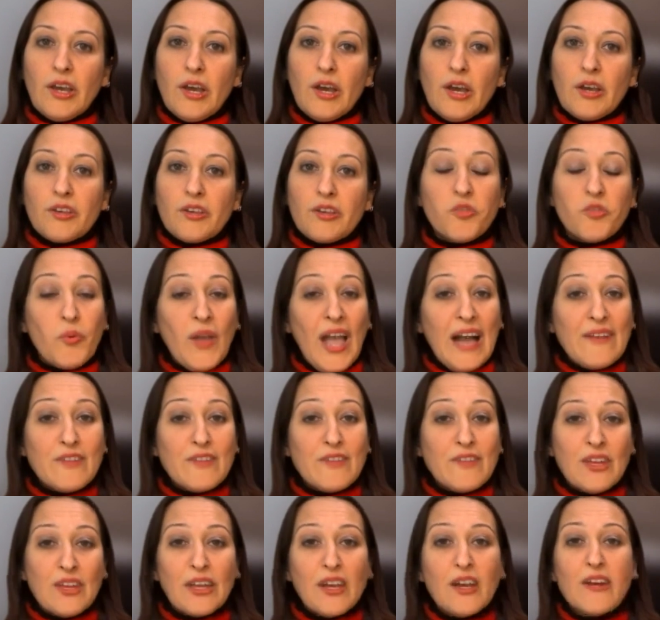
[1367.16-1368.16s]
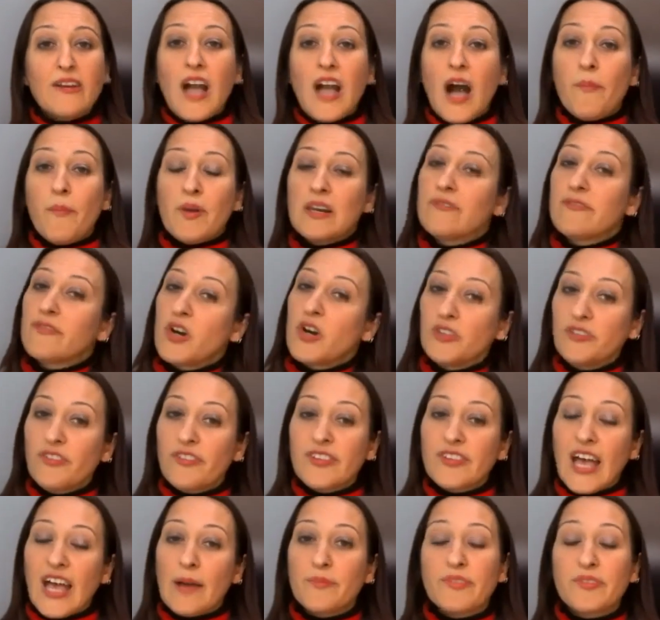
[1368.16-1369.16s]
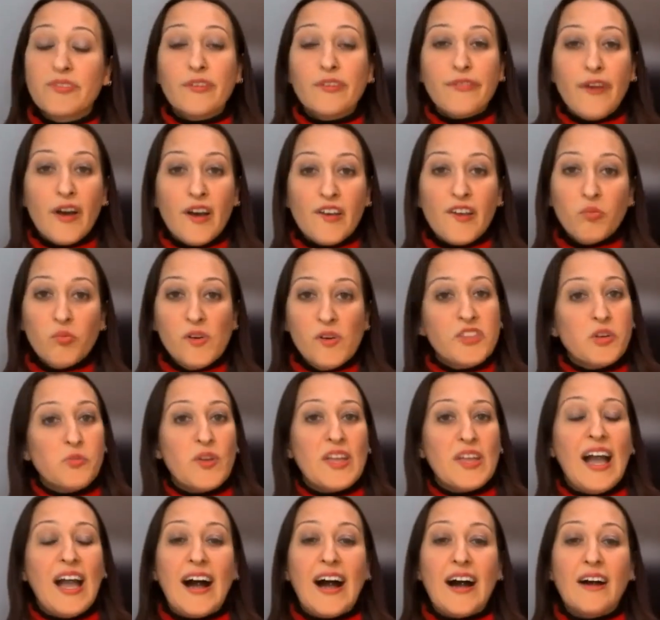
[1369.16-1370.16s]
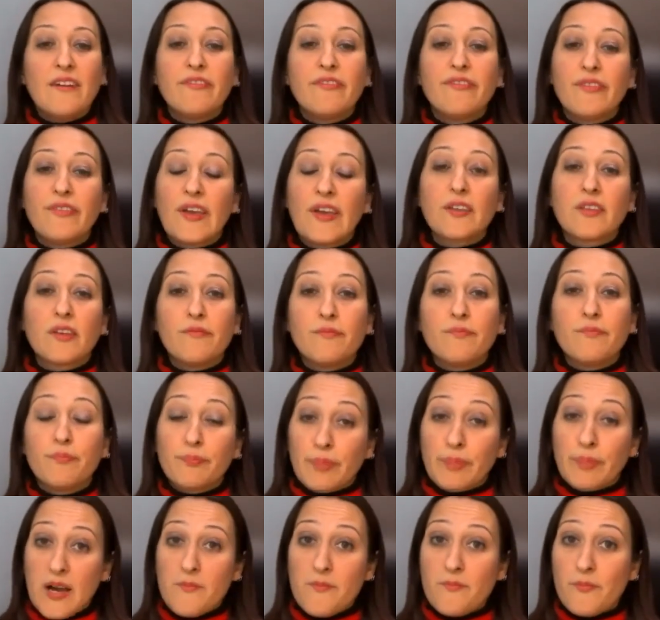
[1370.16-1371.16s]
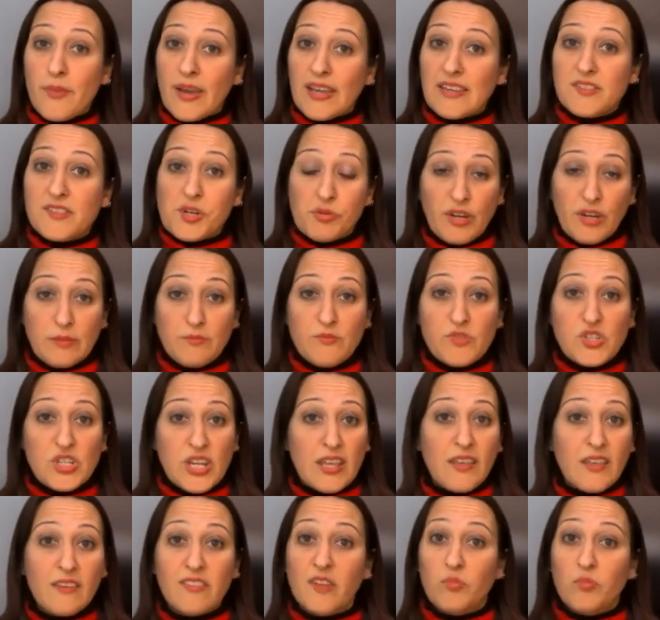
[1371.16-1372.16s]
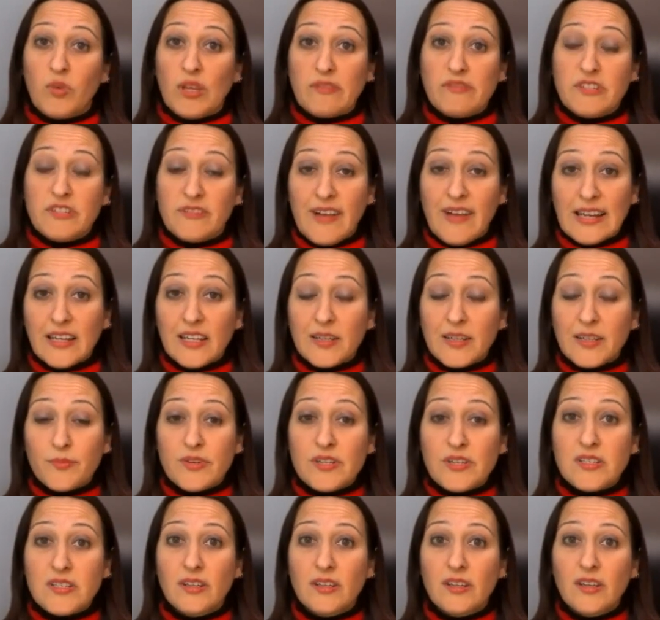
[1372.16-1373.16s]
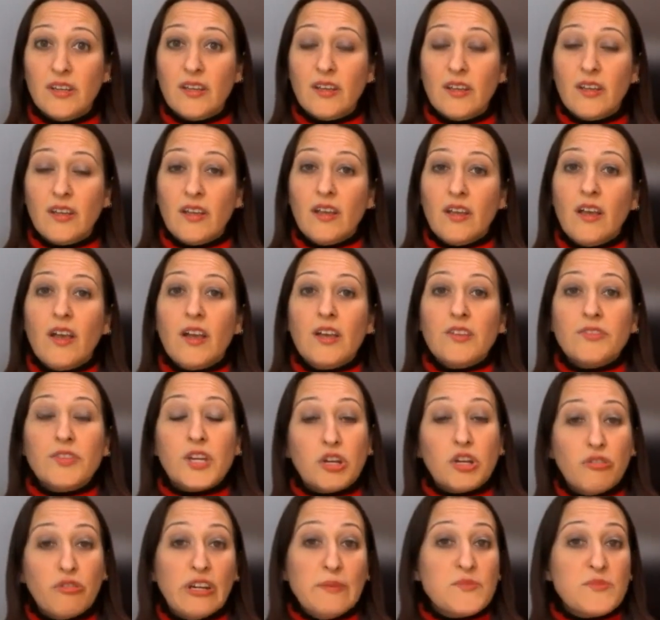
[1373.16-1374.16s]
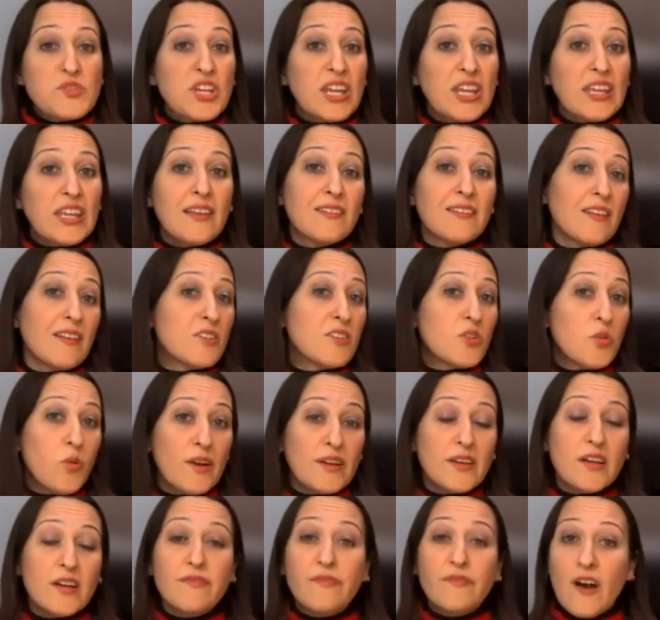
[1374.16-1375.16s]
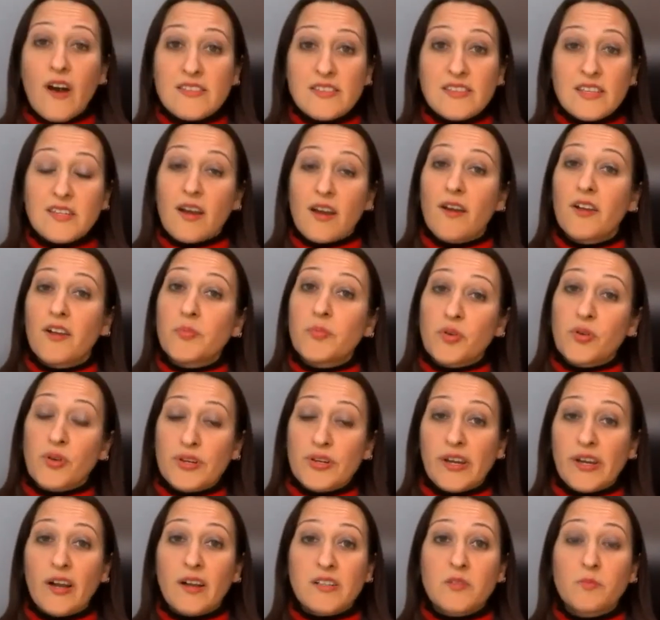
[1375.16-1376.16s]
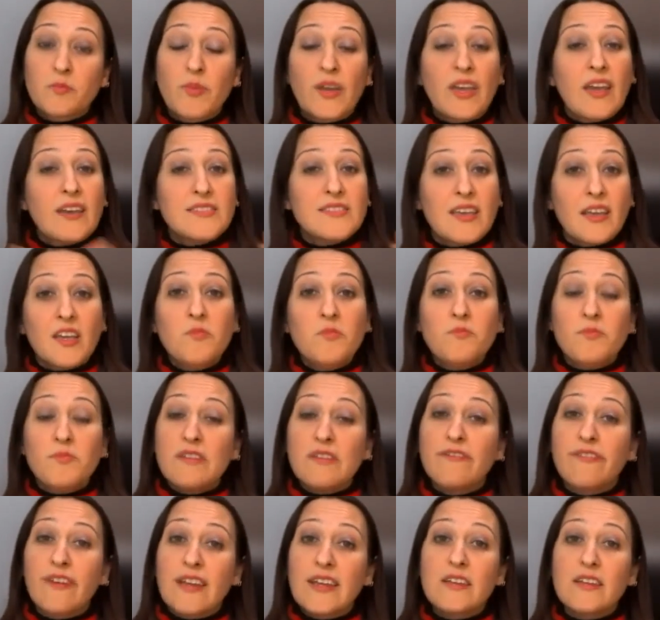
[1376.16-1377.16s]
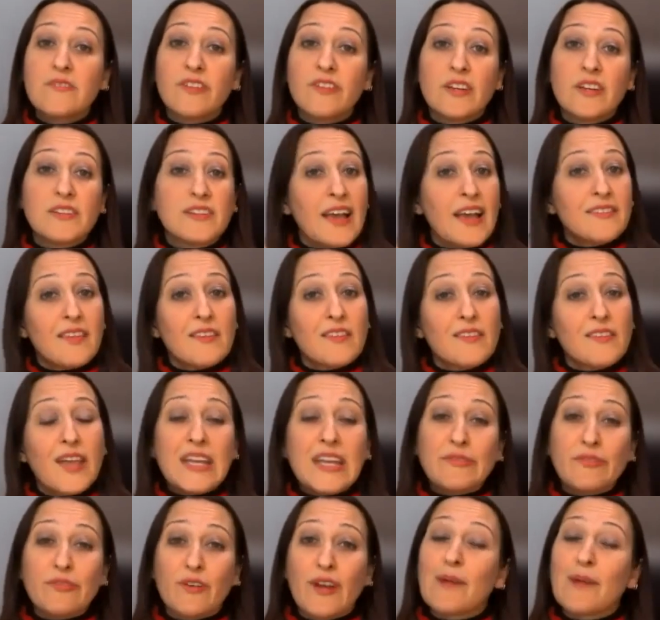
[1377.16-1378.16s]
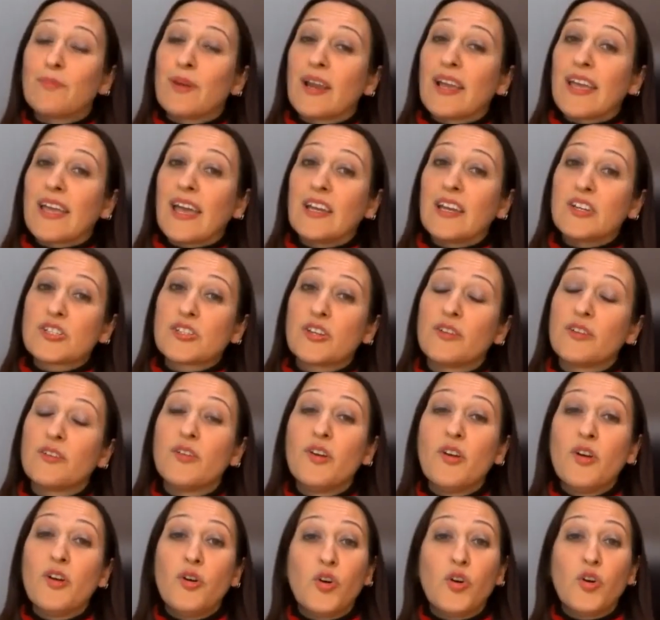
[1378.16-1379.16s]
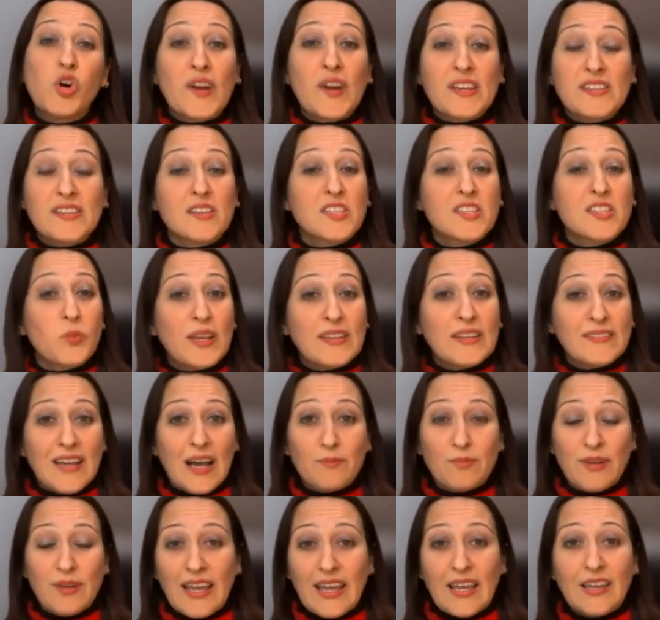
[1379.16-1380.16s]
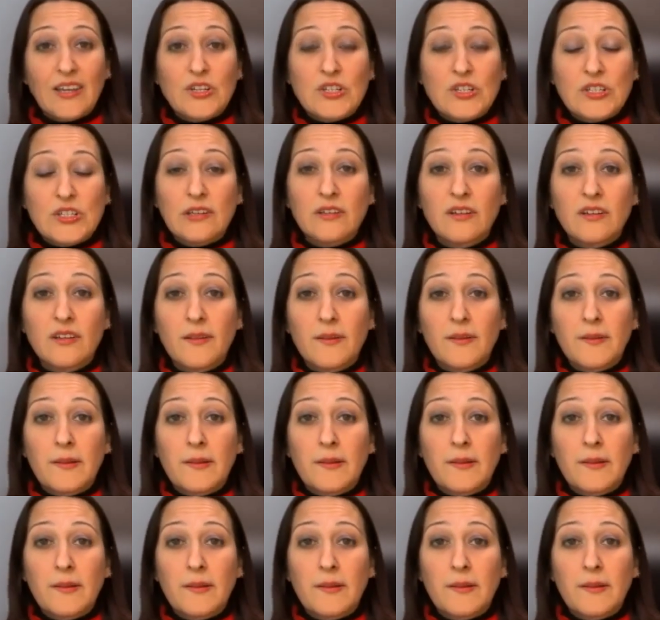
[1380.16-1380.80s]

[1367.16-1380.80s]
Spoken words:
So if we have a look at a couple of concepts, the first one that we have is a plant-based cream cheese that we've developed. The cream cheese is quite a versatile product because it can be flavoured as a savoury application or as a sweet application.